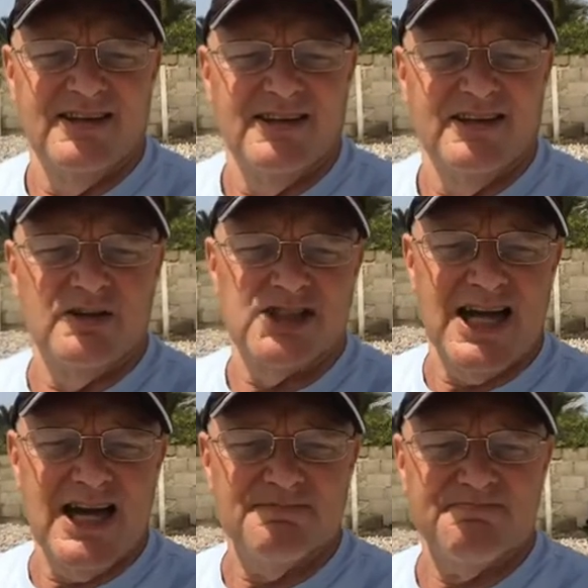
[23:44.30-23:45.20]
Hello
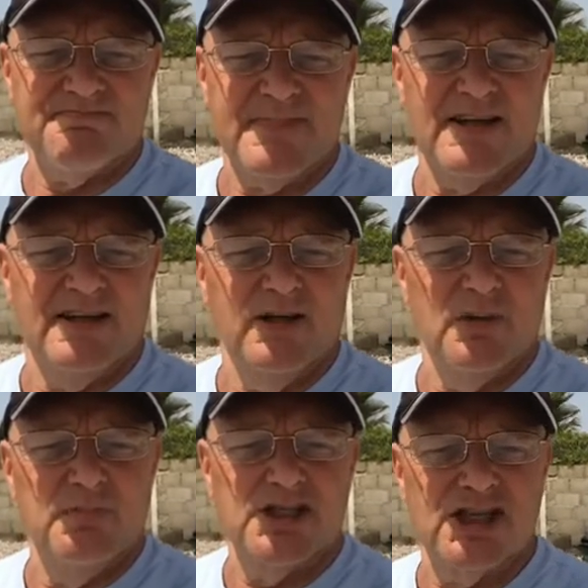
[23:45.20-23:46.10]
Jan, hello
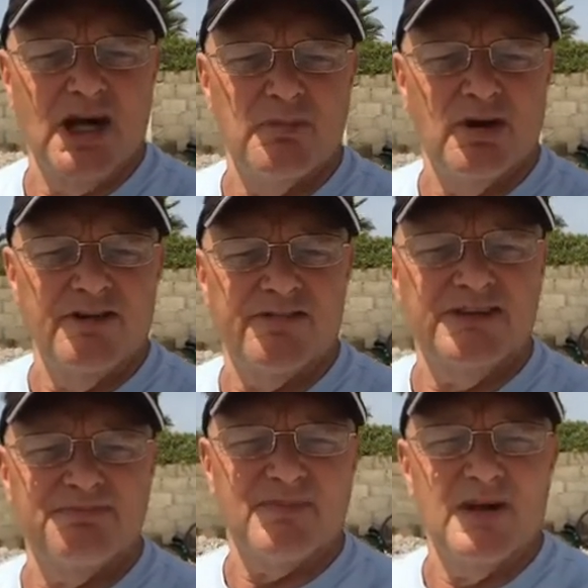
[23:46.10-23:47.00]
Michelle Murphy,
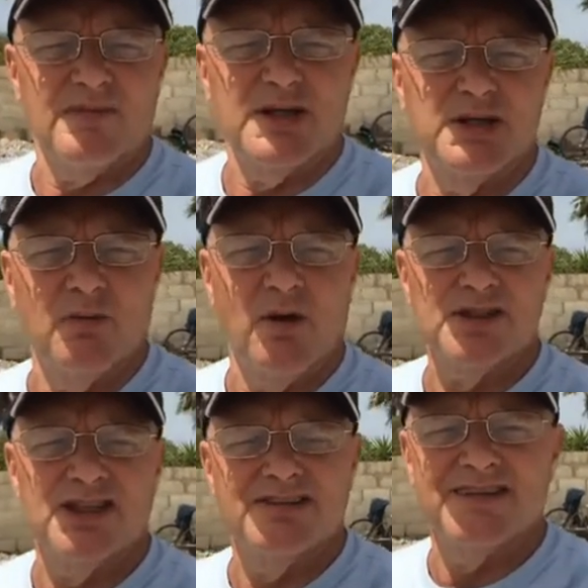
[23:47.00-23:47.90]
thank you for
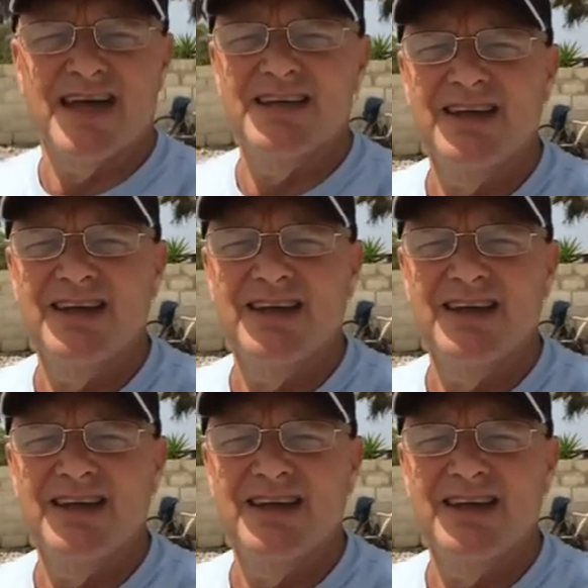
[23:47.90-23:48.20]
watching today.